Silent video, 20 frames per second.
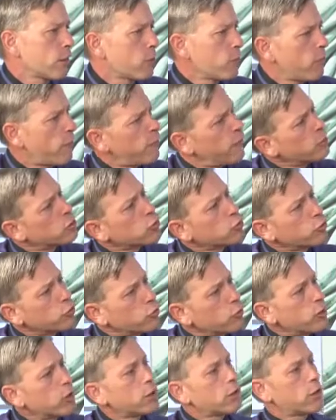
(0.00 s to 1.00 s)
So official
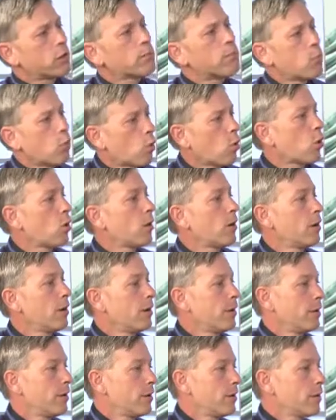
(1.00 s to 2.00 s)
duties is more
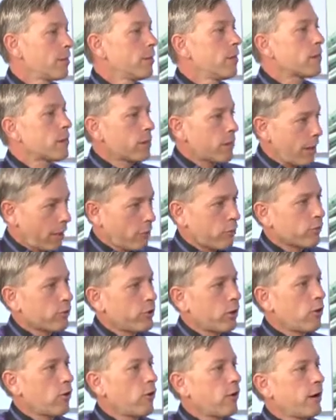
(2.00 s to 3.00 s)
the
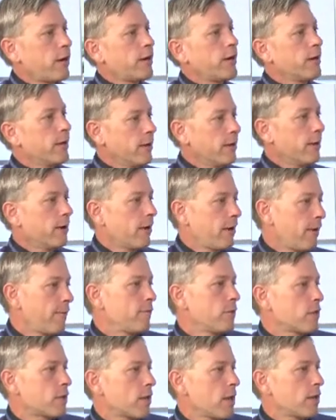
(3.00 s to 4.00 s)
secretary of
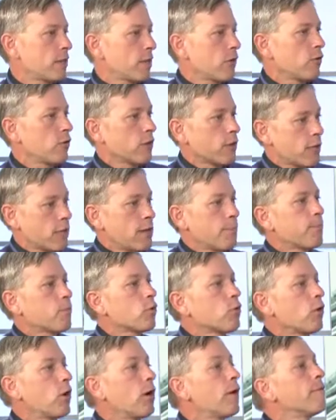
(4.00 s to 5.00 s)
the state. They're the
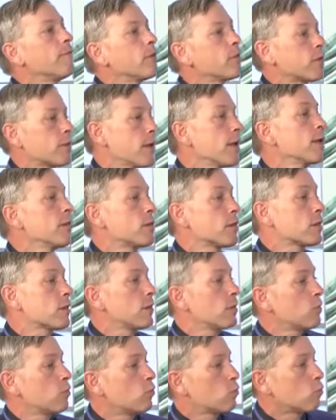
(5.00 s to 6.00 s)
keeper of the state's
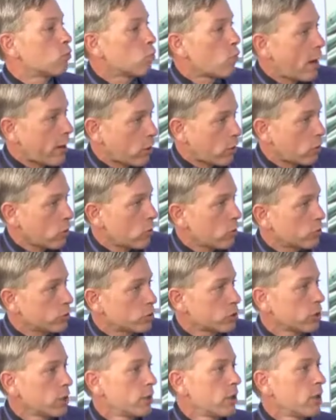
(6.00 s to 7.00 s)

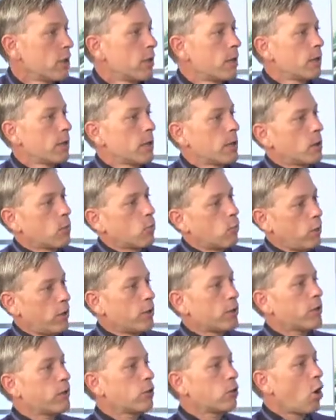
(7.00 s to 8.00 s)
records mm.
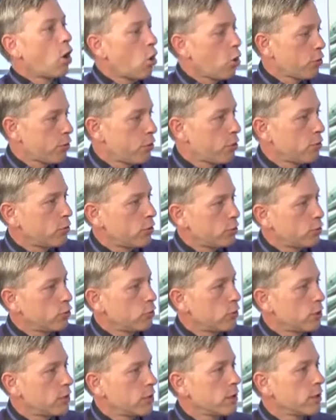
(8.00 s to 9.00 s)
with also the
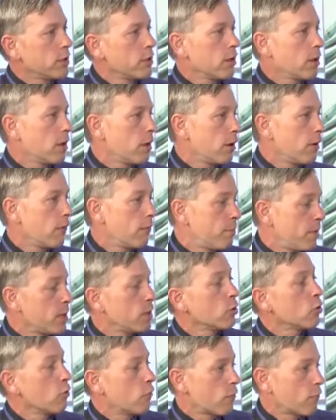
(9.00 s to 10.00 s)
duty of
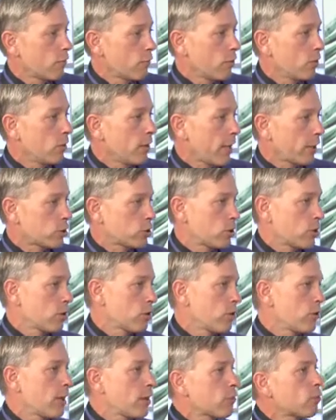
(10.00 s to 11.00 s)
being over the elections.
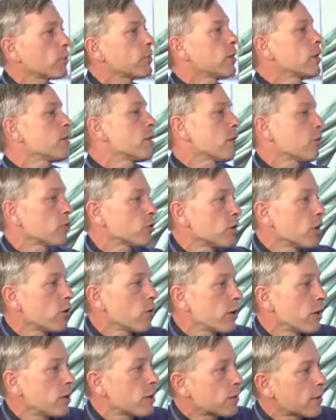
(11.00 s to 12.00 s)
So that's what the
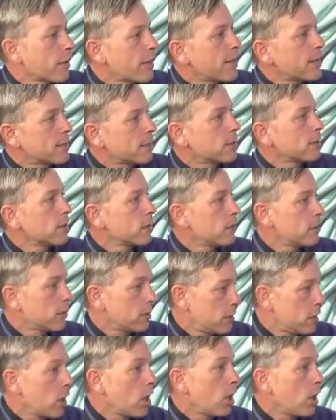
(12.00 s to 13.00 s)
secretary of state
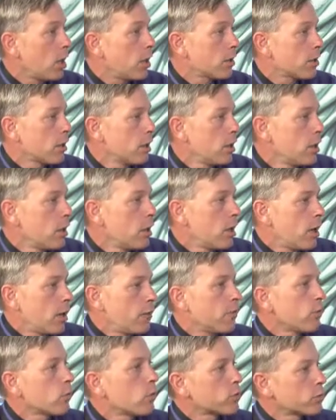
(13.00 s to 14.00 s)
does.
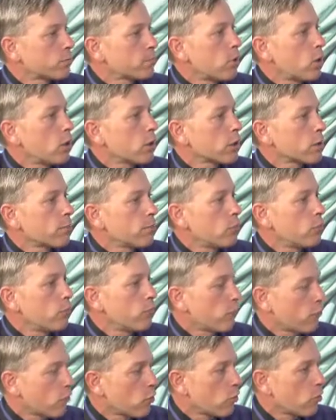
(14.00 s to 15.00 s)
And they're responsible
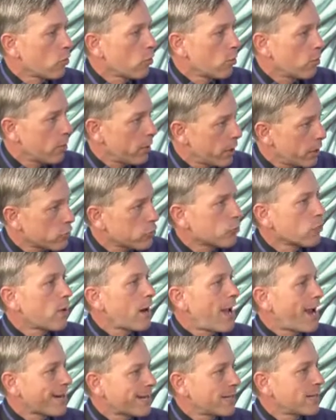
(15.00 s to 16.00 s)
for
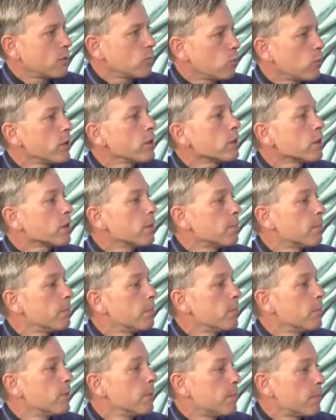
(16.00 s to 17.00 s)
interacting with the,
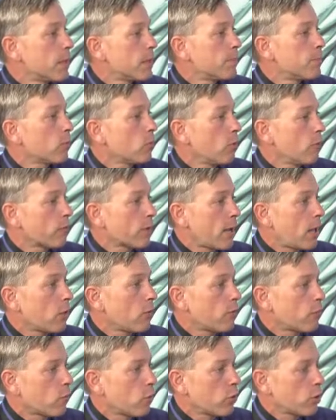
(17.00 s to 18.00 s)
the people of
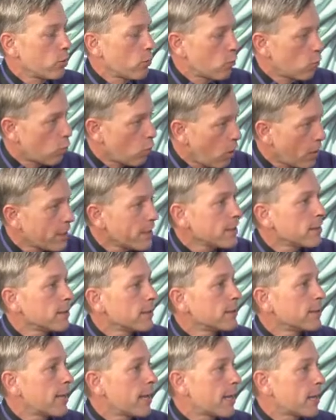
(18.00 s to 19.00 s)
California, running
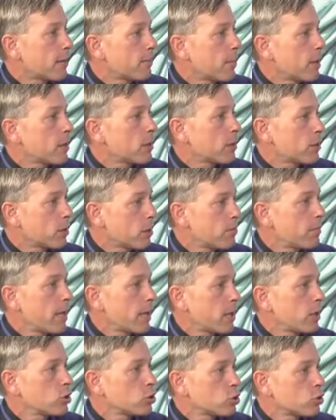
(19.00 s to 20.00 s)
the databases and
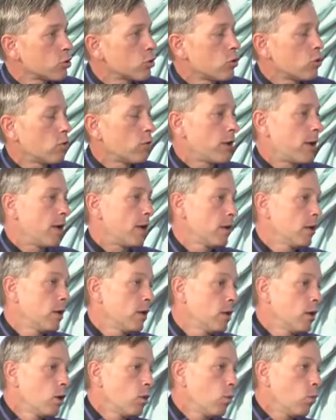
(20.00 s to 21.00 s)
making sure that
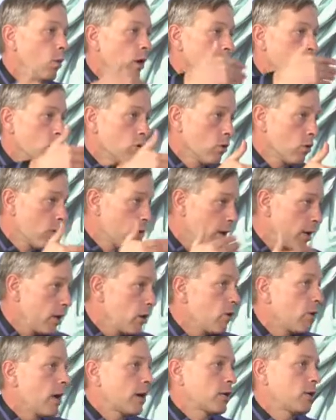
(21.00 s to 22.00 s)
when you're
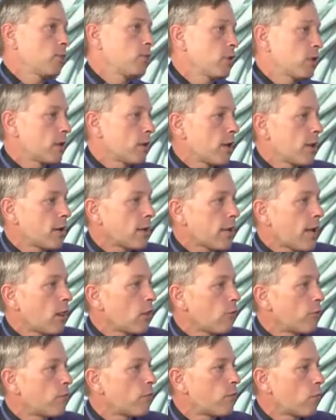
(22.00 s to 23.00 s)
interacting with the state of
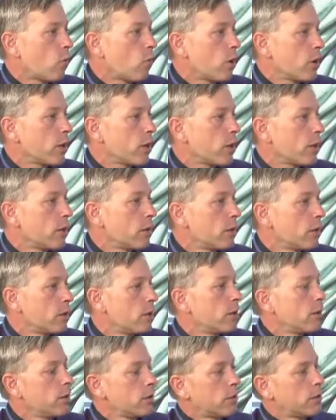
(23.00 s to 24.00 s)
California,
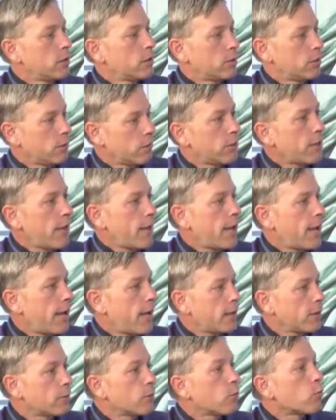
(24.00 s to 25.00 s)
mm.
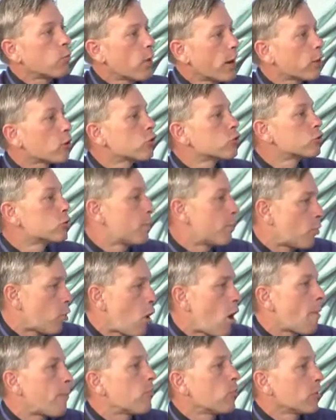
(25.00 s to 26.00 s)
that the records are
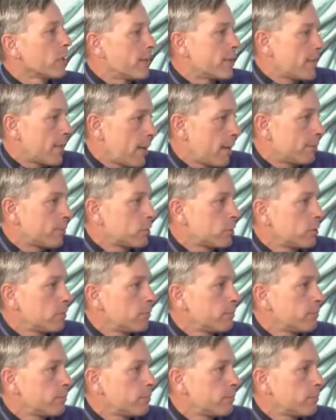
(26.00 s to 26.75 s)
properly kept.